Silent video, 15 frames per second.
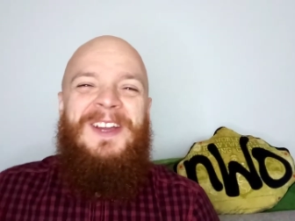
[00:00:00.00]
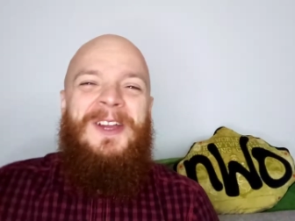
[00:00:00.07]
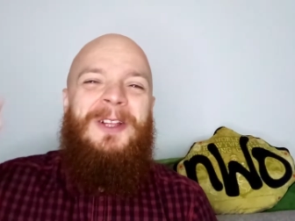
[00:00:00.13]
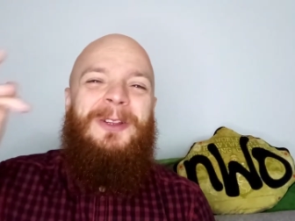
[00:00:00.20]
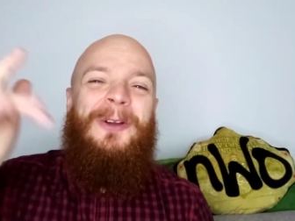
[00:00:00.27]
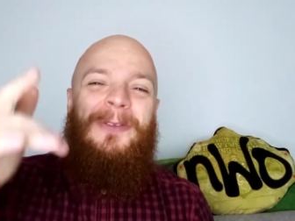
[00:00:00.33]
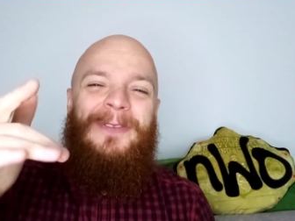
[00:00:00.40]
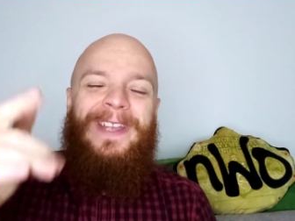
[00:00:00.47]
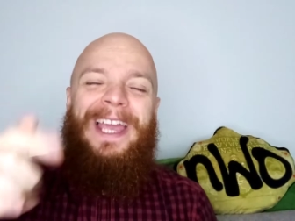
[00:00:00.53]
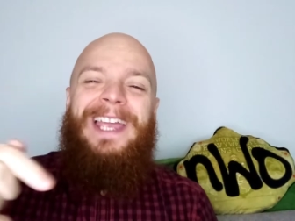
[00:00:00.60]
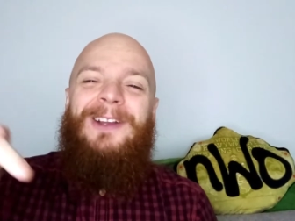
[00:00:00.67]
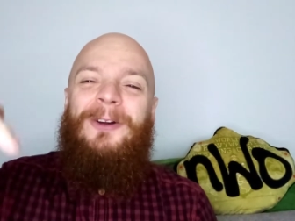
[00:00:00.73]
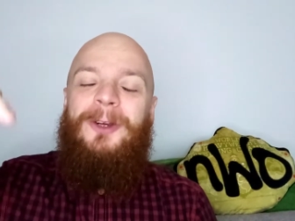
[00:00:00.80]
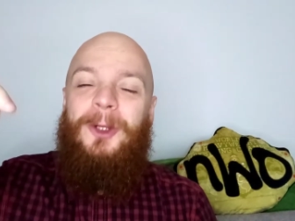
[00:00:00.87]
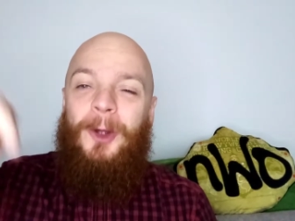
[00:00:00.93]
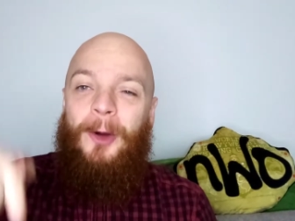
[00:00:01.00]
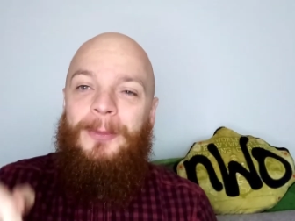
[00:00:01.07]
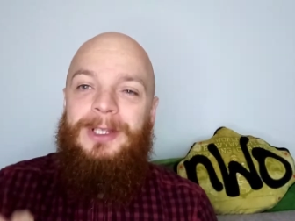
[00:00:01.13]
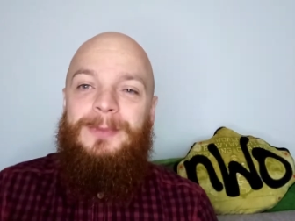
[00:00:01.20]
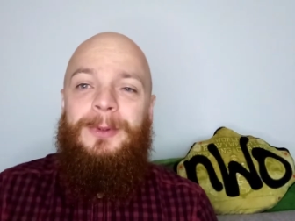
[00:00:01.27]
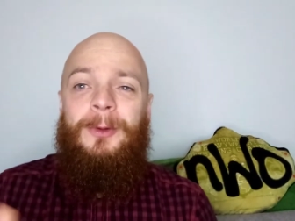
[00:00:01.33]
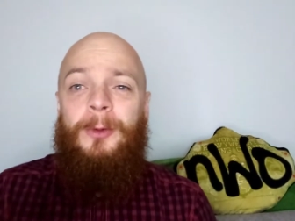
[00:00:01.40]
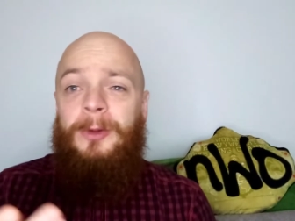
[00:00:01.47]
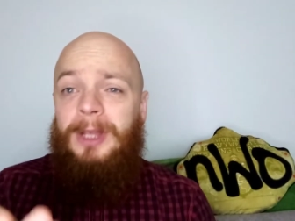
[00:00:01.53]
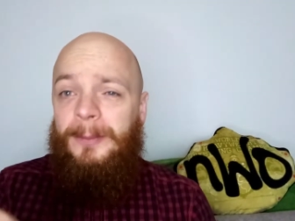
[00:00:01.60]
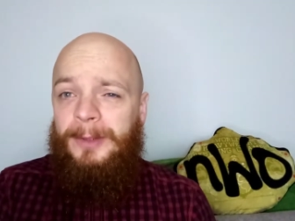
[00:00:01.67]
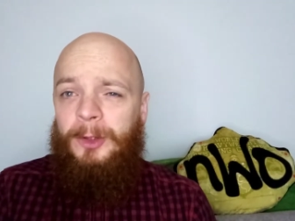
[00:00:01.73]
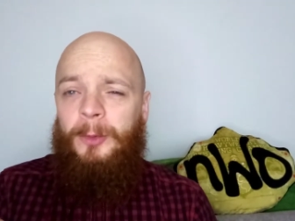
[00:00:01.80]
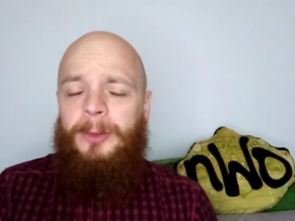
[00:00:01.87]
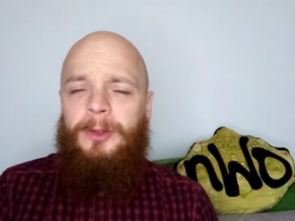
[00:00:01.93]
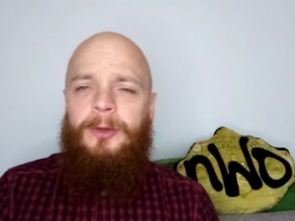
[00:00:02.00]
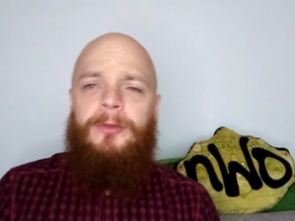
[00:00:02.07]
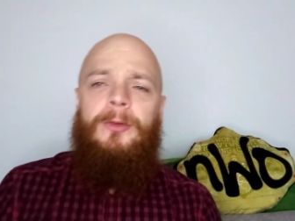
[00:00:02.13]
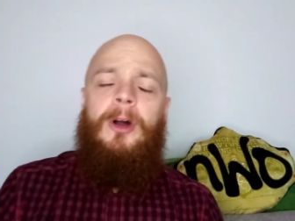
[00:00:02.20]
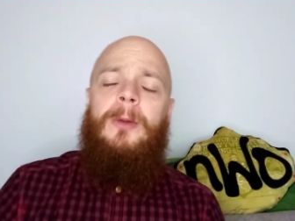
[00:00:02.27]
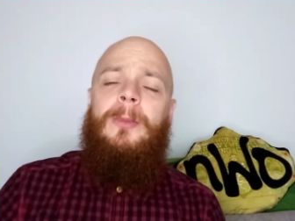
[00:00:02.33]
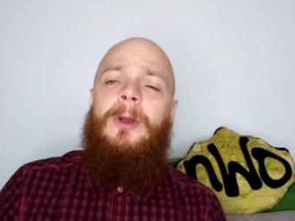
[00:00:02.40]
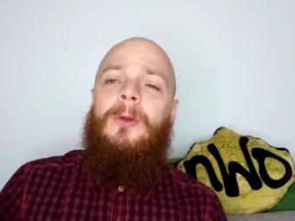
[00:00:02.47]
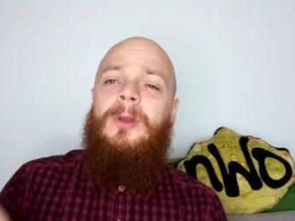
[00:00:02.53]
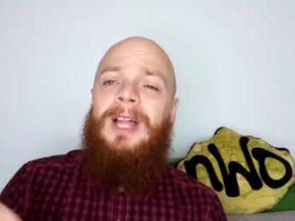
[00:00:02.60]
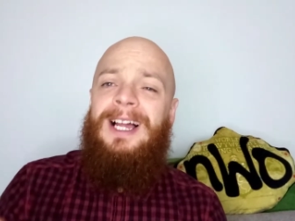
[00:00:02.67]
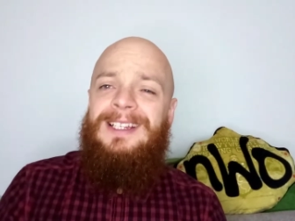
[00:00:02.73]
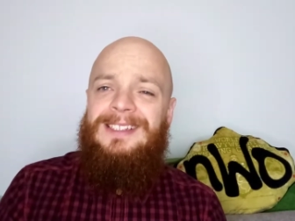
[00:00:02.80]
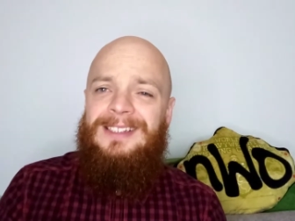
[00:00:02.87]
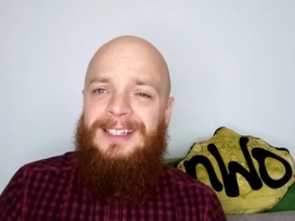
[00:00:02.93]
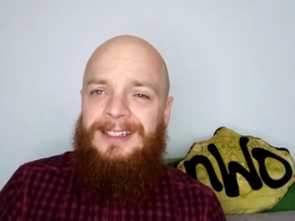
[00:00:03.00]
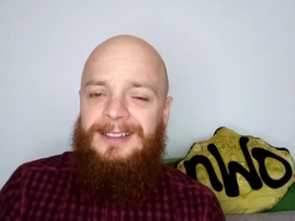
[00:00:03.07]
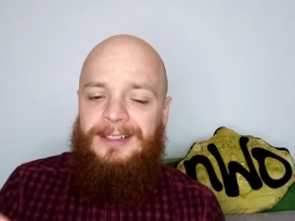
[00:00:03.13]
Don't forget to go to the comments below, let me know what you thought about last night.